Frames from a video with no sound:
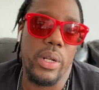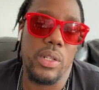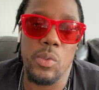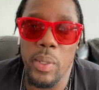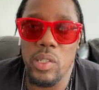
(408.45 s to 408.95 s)
And
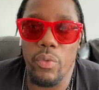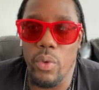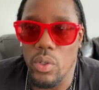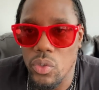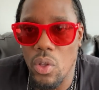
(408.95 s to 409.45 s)
especially if
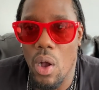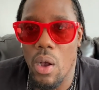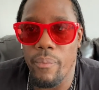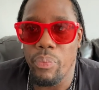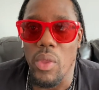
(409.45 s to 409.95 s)
you're a
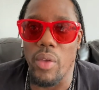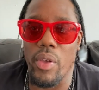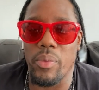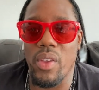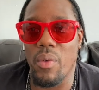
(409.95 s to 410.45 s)
star, you feel what
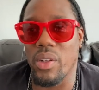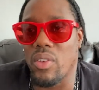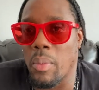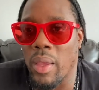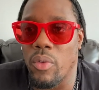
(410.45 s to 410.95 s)
I'm saying? When it
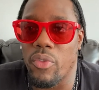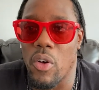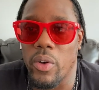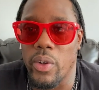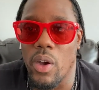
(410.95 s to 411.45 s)
seems like you
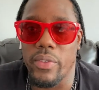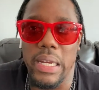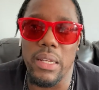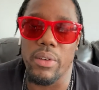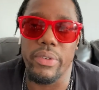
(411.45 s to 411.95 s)
falling off, they're
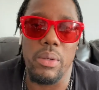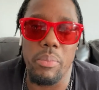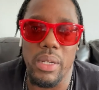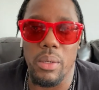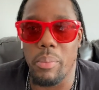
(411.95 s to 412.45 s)
looking for the
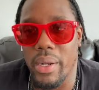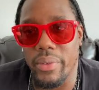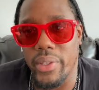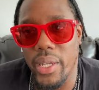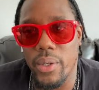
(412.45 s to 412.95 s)
bigger, better
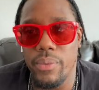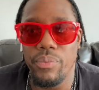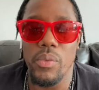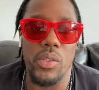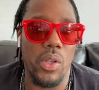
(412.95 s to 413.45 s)
deal.
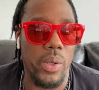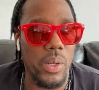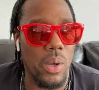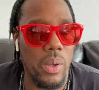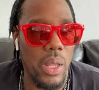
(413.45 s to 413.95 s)
So,
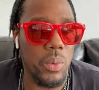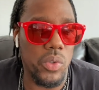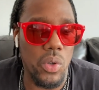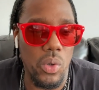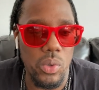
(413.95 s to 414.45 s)
it was
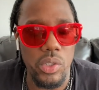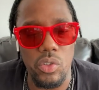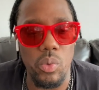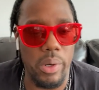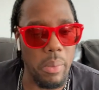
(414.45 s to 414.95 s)
cool. This is
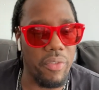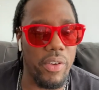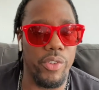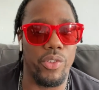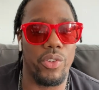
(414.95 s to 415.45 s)
one of my
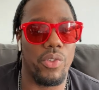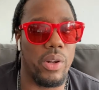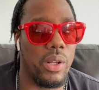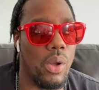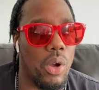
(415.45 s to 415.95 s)
favorite joints on
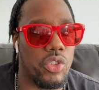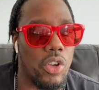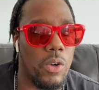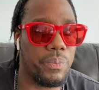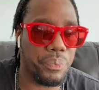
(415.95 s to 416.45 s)
it.
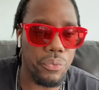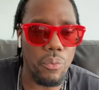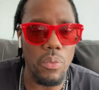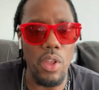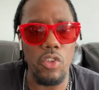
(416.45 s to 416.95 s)
Also,
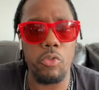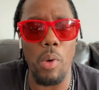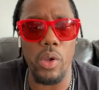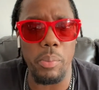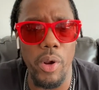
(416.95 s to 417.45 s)

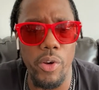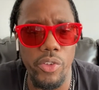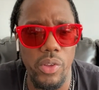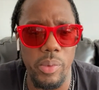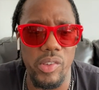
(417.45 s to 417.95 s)
Smoke and Mirrors,
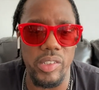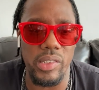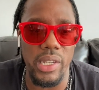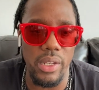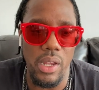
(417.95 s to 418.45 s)
number
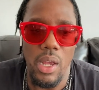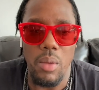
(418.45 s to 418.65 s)
16.